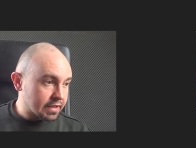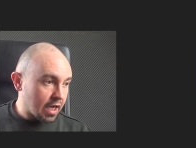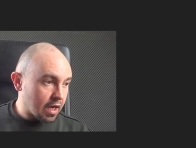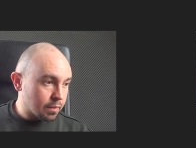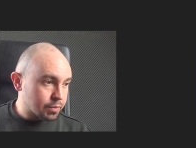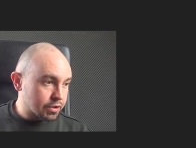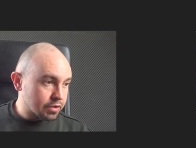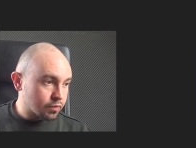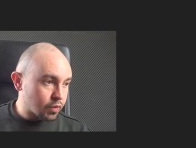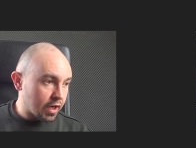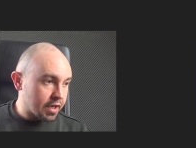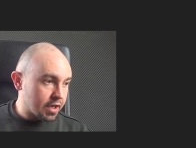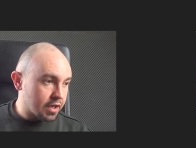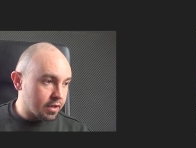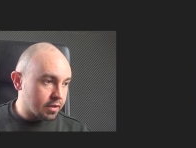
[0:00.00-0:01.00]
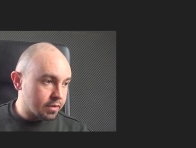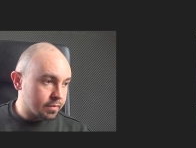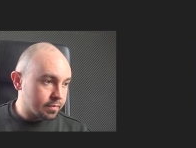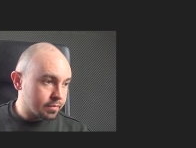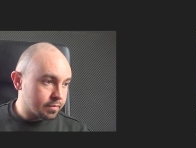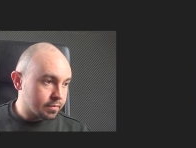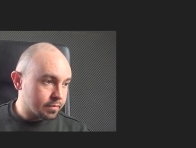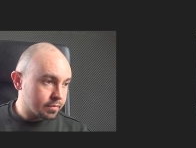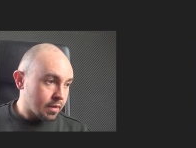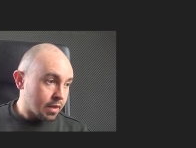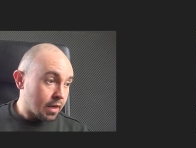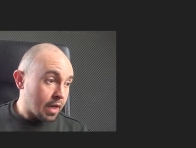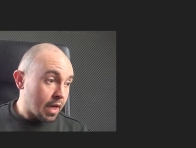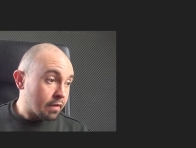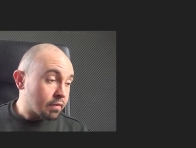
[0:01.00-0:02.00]
option right here.
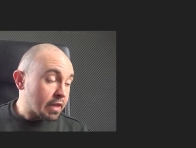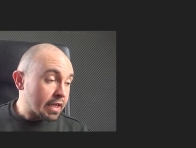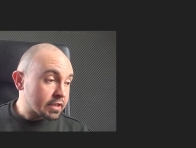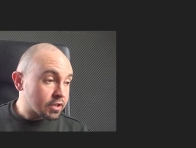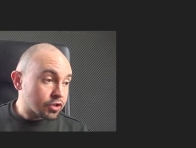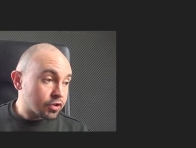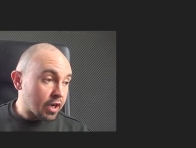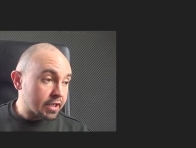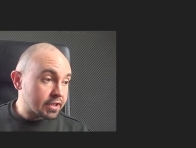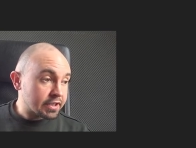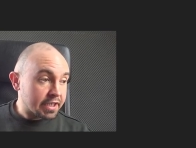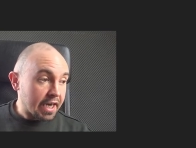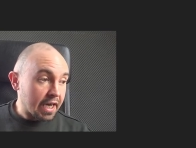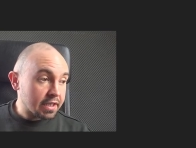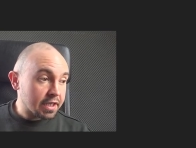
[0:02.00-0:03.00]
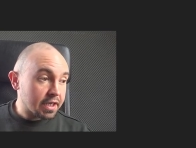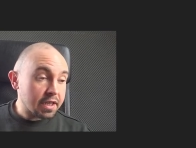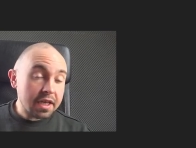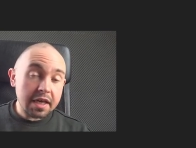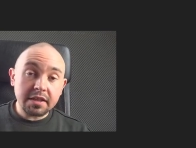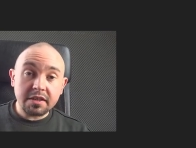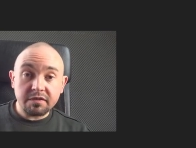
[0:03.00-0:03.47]
And let's try to calculate the